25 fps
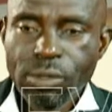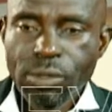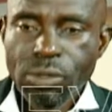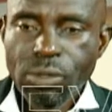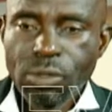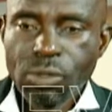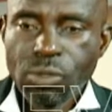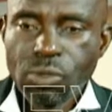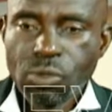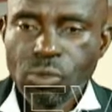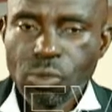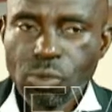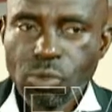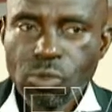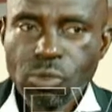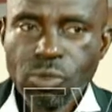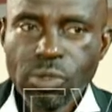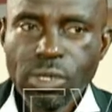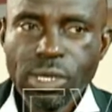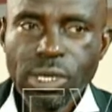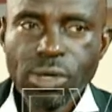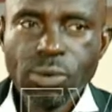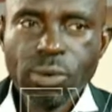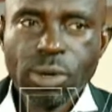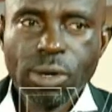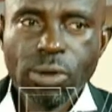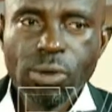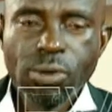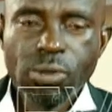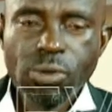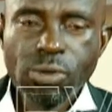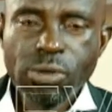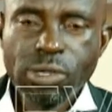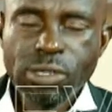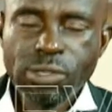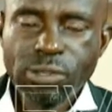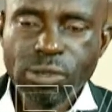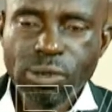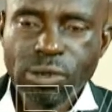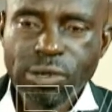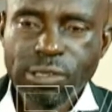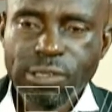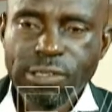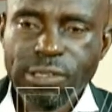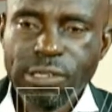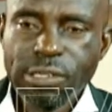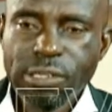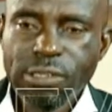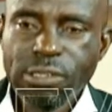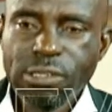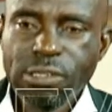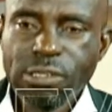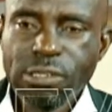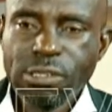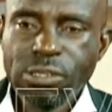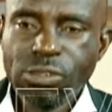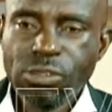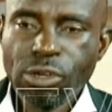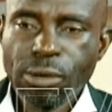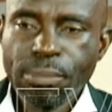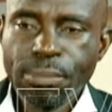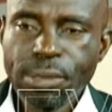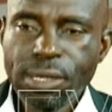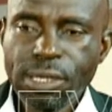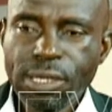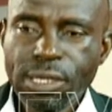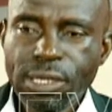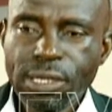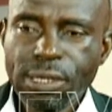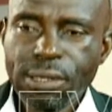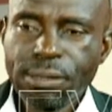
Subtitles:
So today we are going to discuss this topic,